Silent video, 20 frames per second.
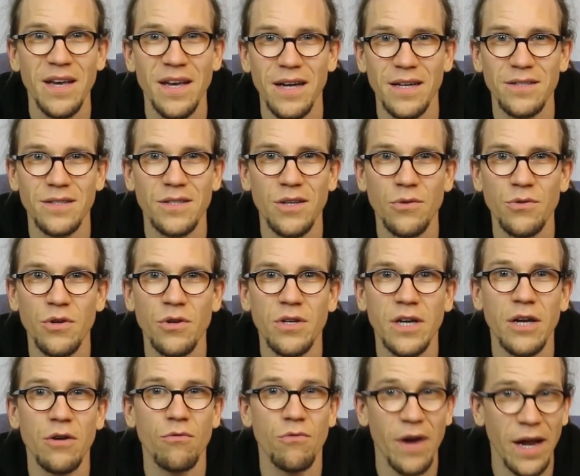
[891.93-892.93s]
and so you
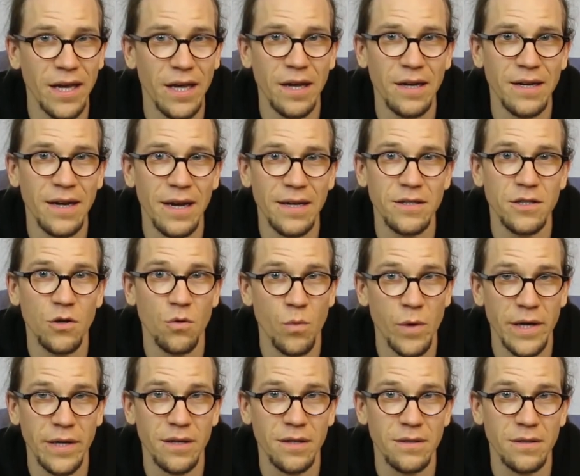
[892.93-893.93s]
can recognize your
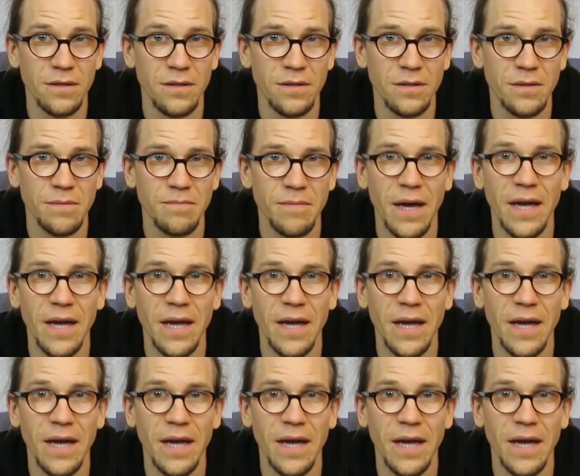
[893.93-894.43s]
weaknesses